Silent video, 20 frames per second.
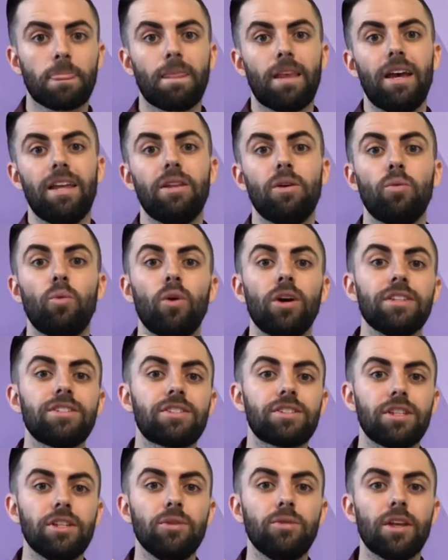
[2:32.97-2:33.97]
and then one
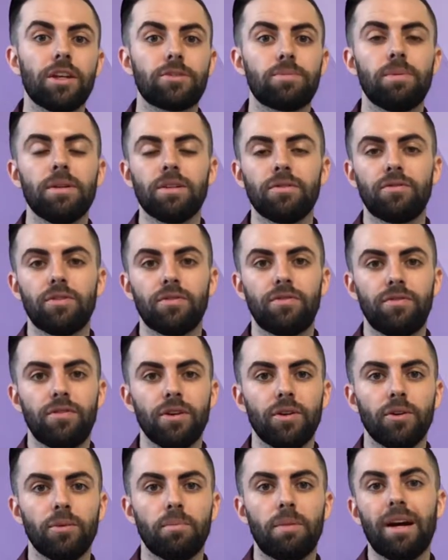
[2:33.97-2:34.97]
SKU that's being
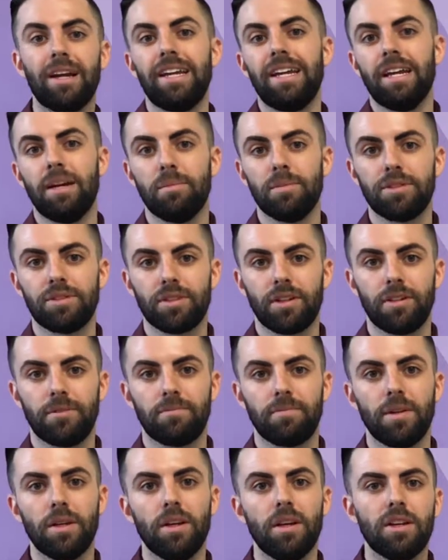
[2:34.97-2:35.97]
fulfilled by Amazon.
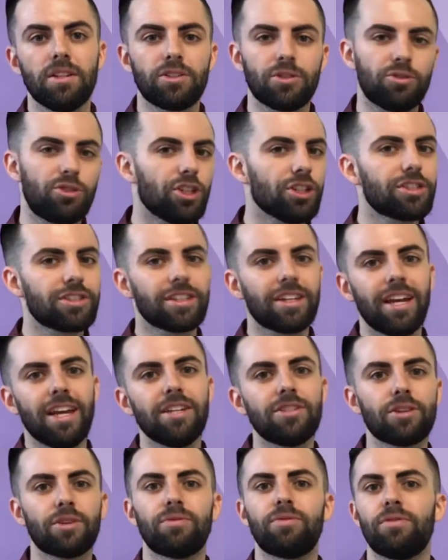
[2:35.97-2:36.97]
So just in
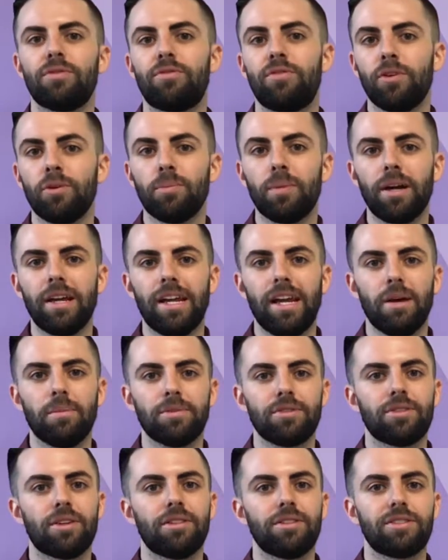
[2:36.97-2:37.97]
case our fulfilled by
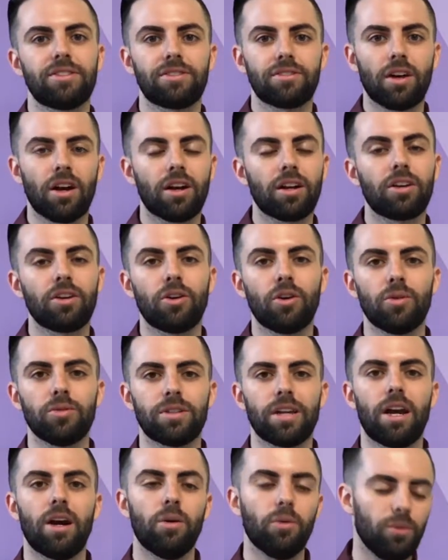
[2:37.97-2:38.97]
Amazon stock goes
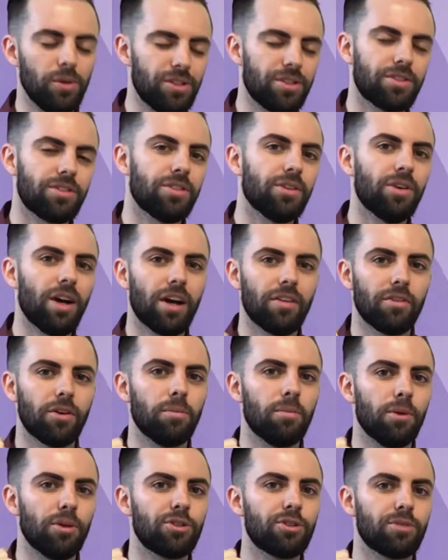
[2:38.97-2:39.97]
out, we still have our
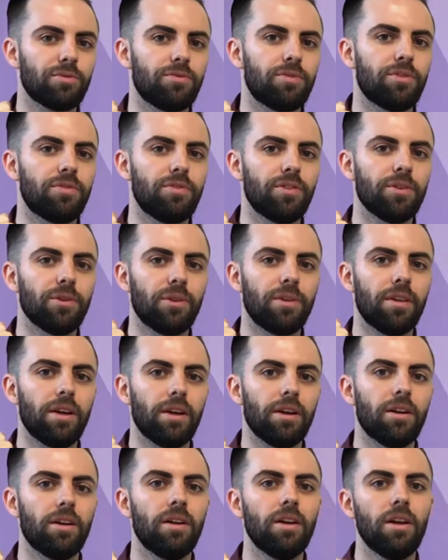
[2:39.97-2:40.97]
merchant fulfilled
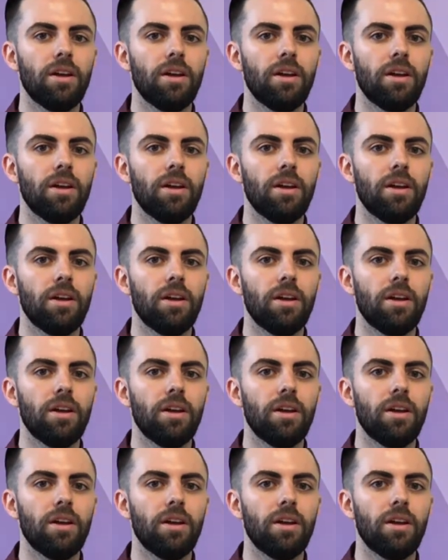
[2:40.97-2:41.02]
there